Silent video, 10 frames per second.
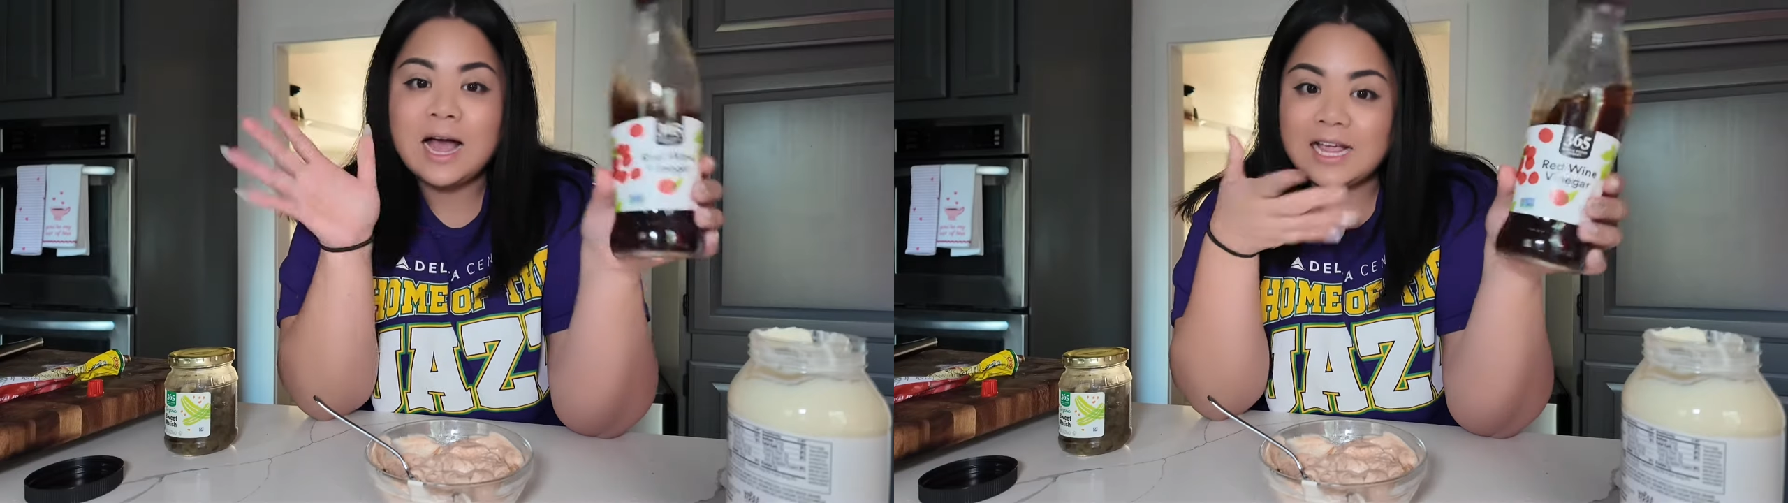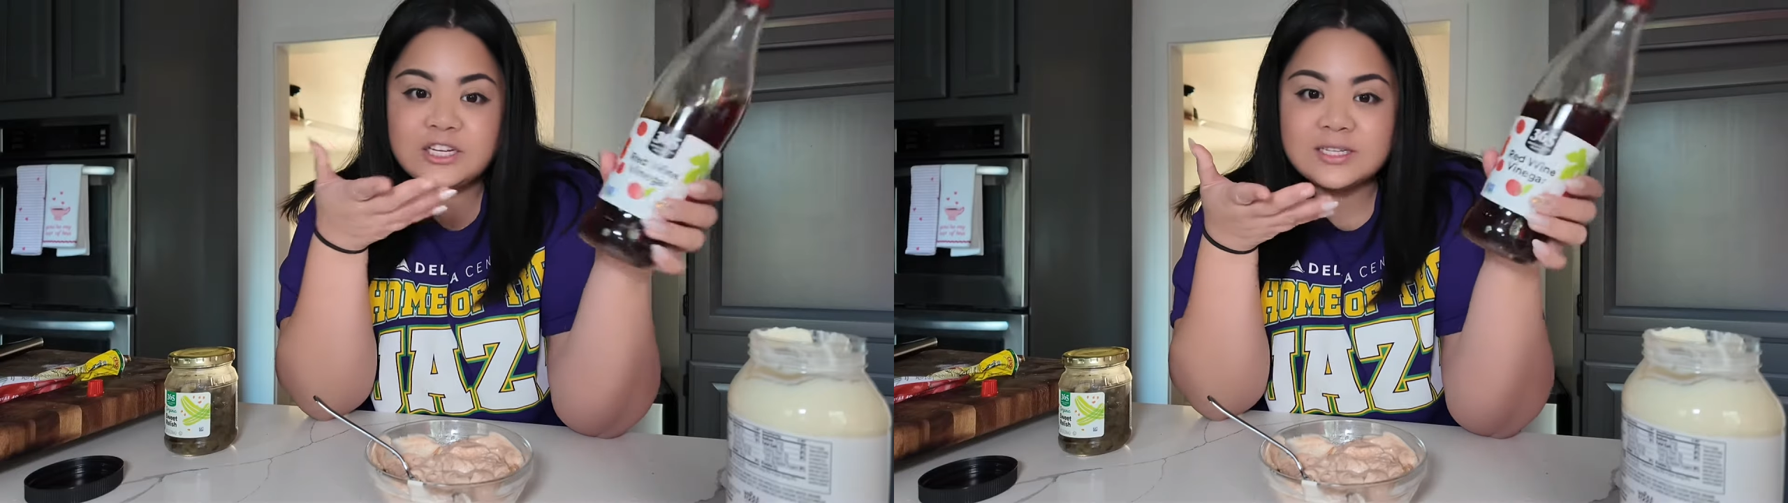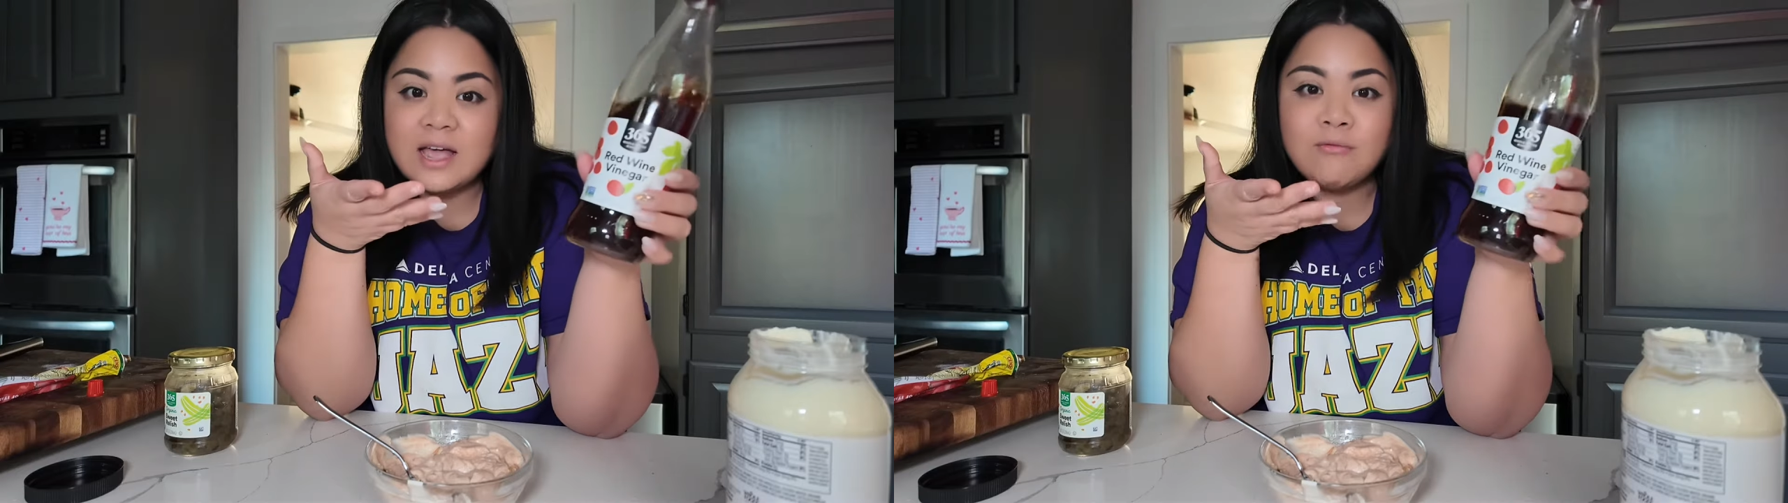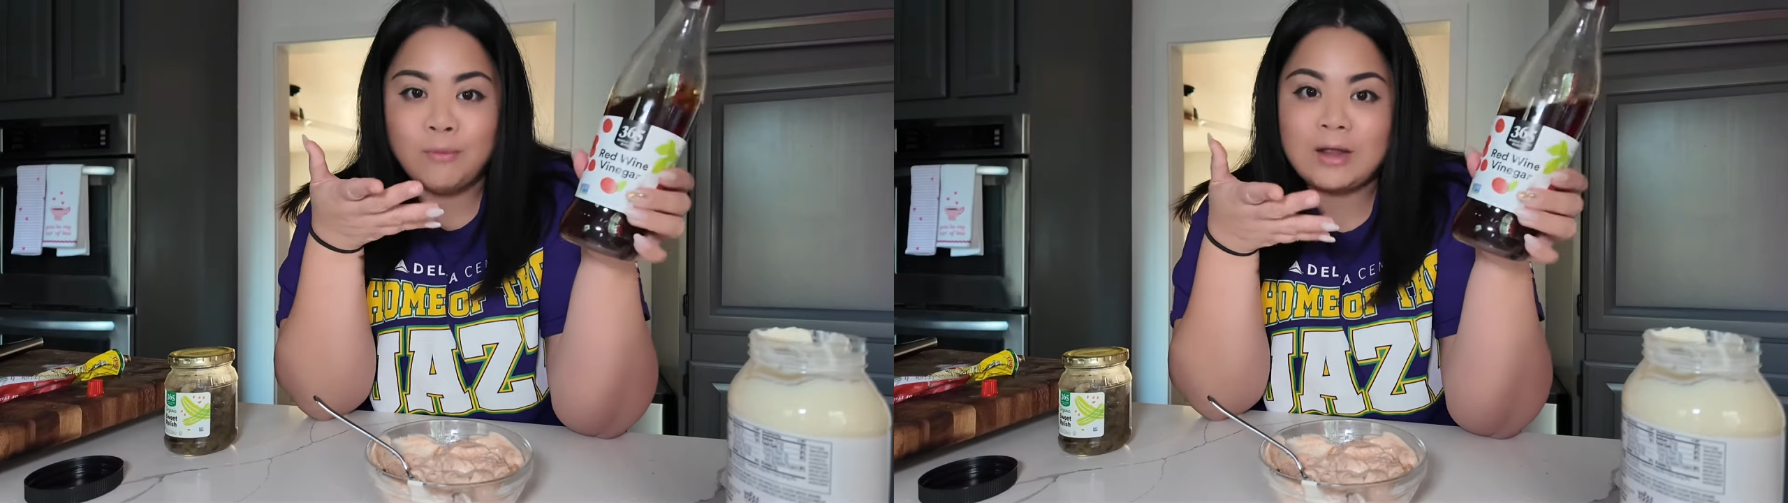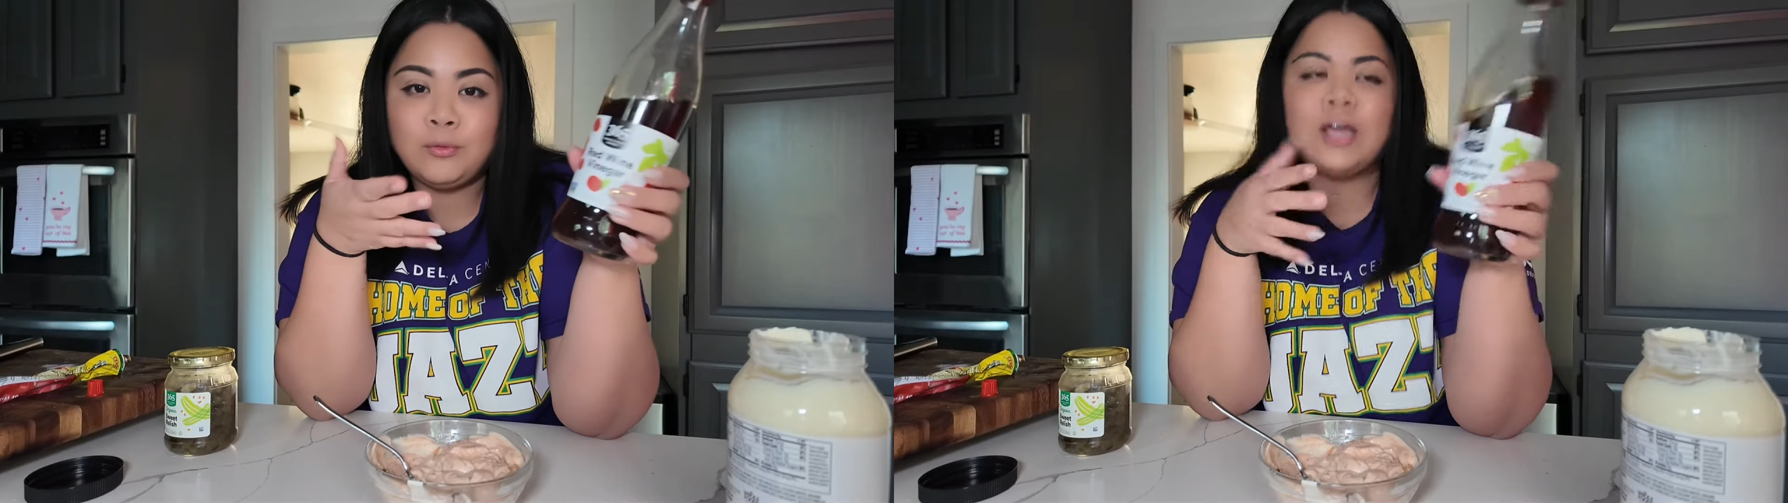I just
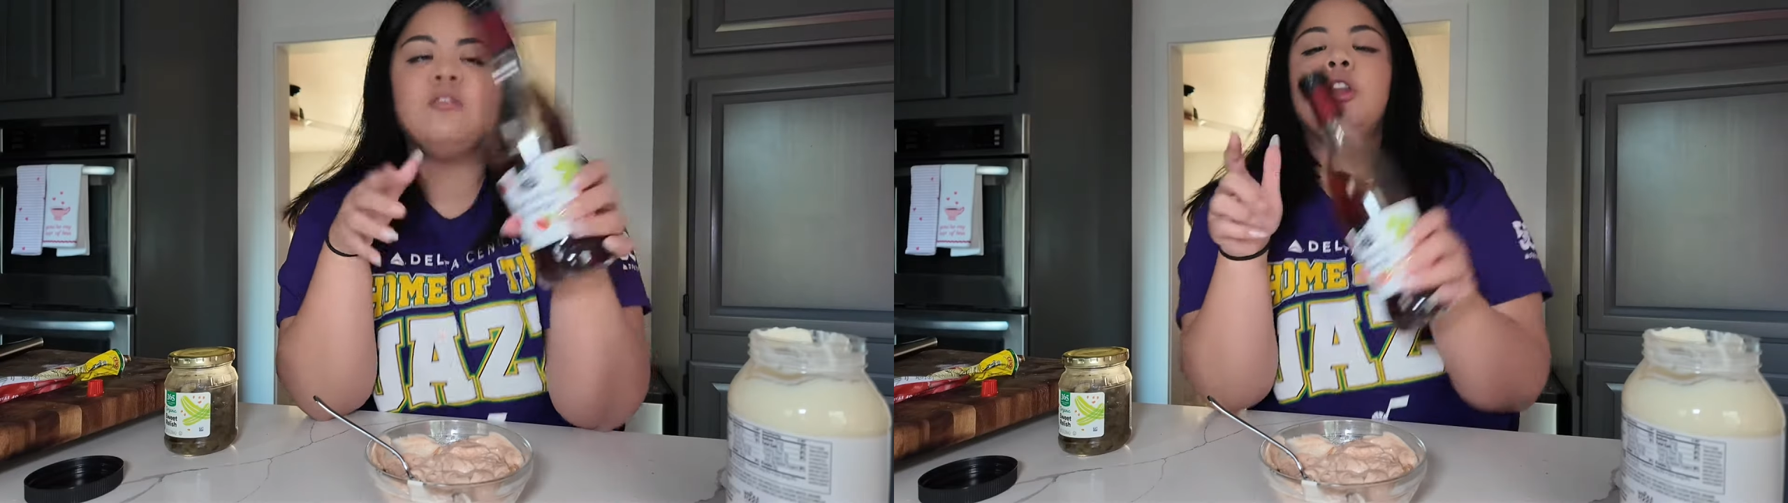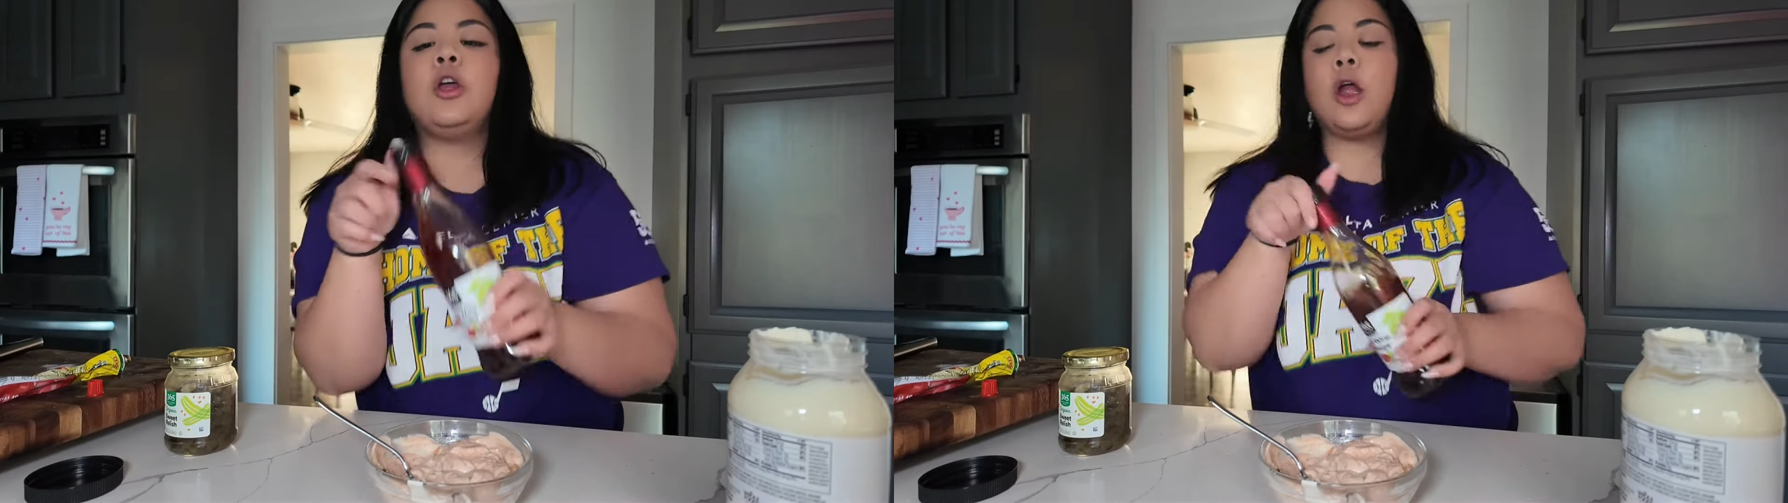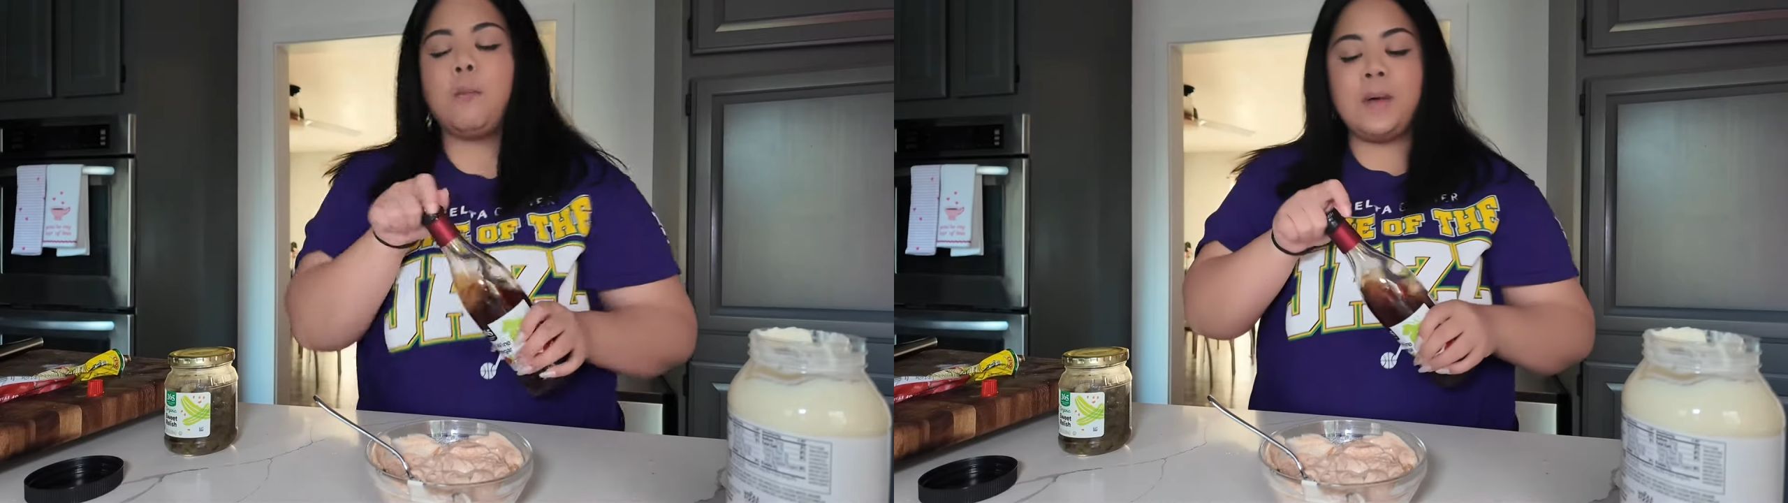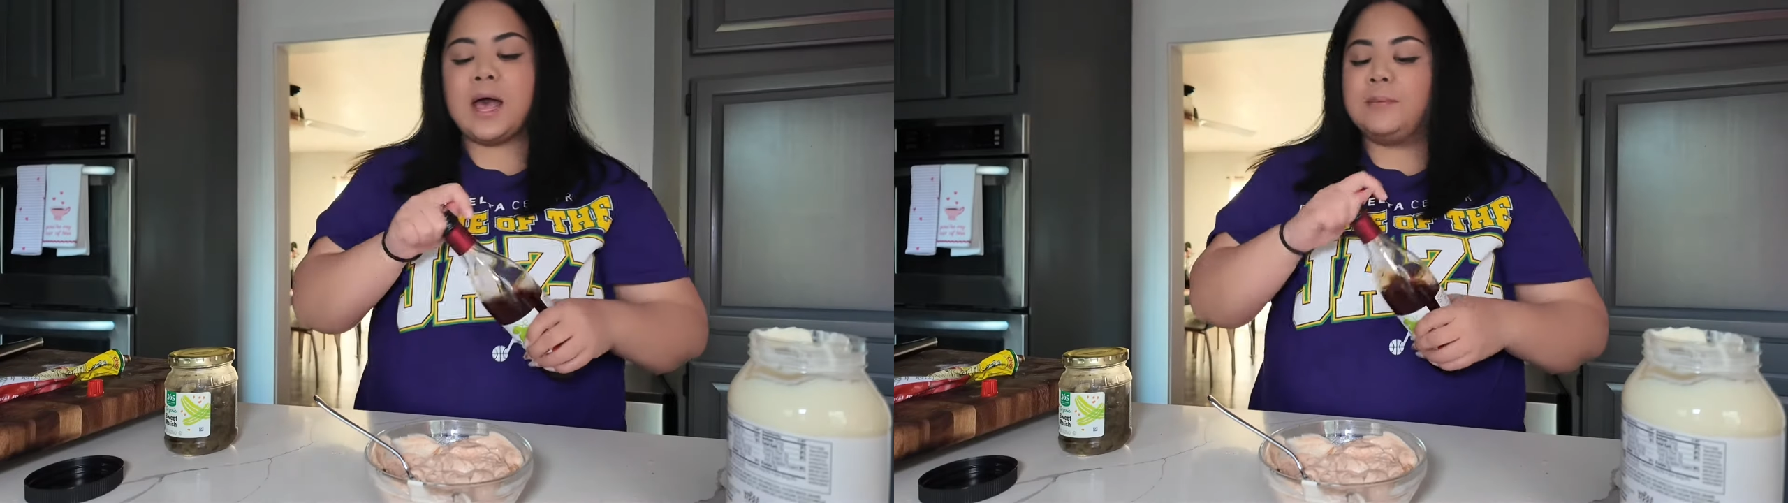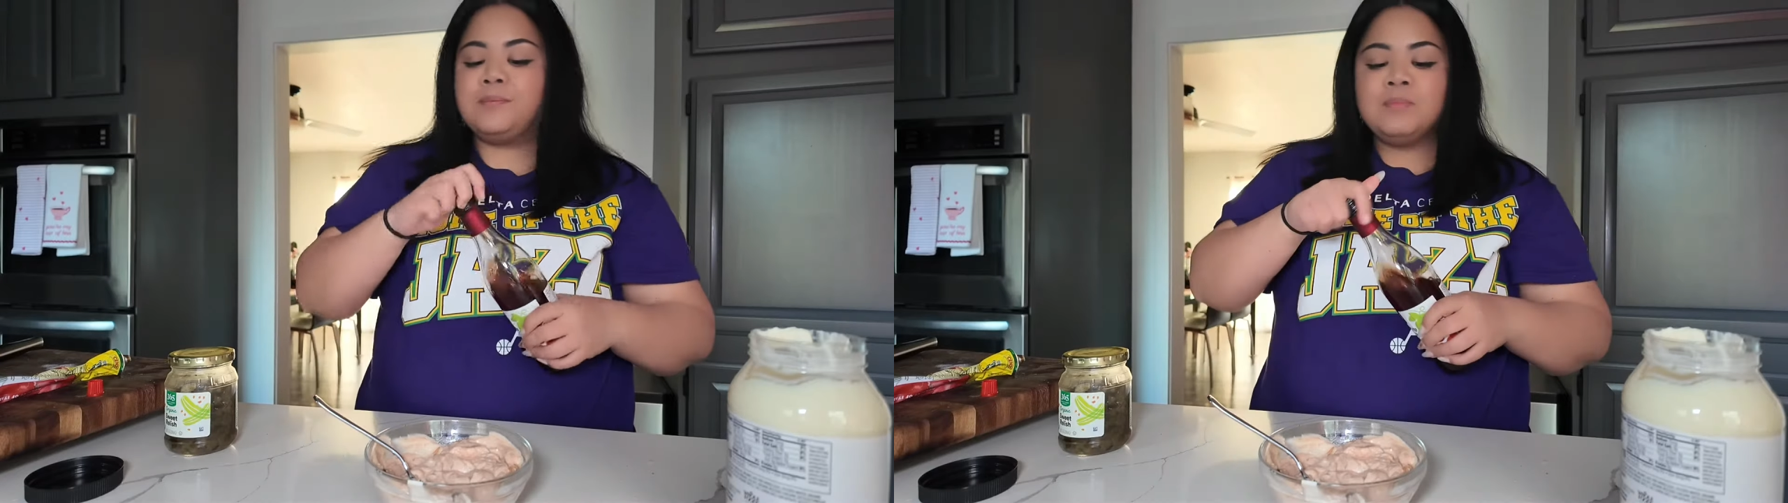have red wine vinegar,
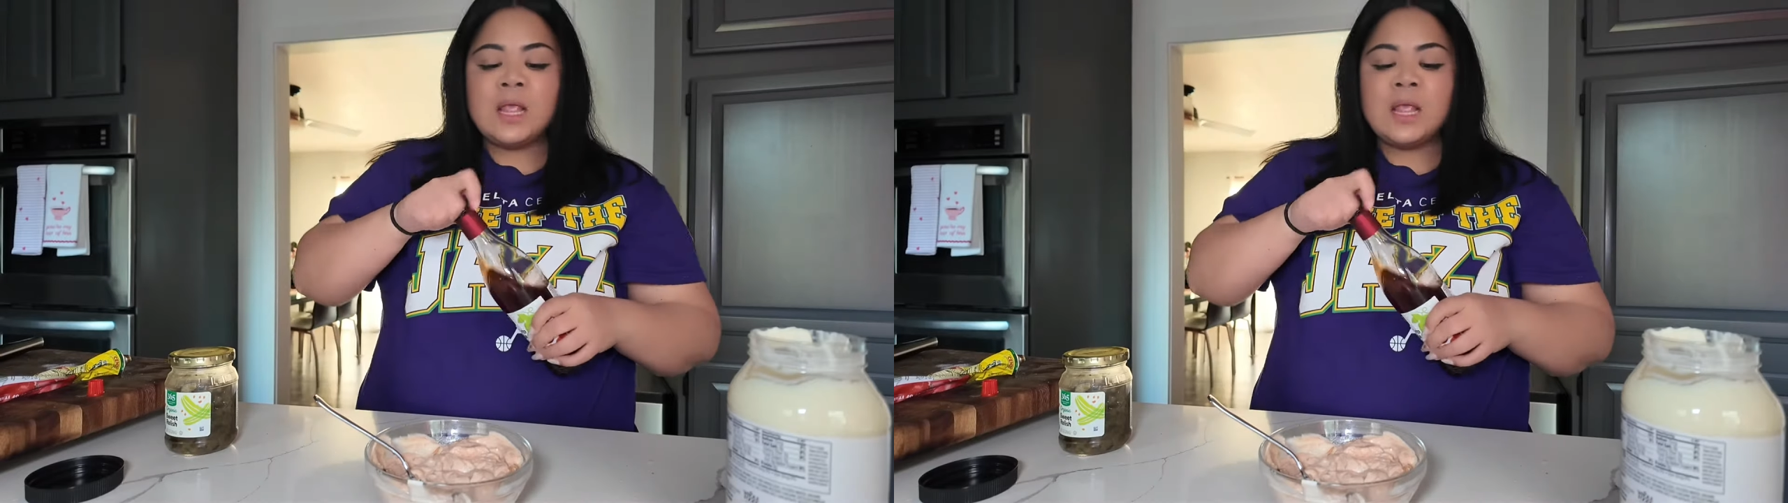but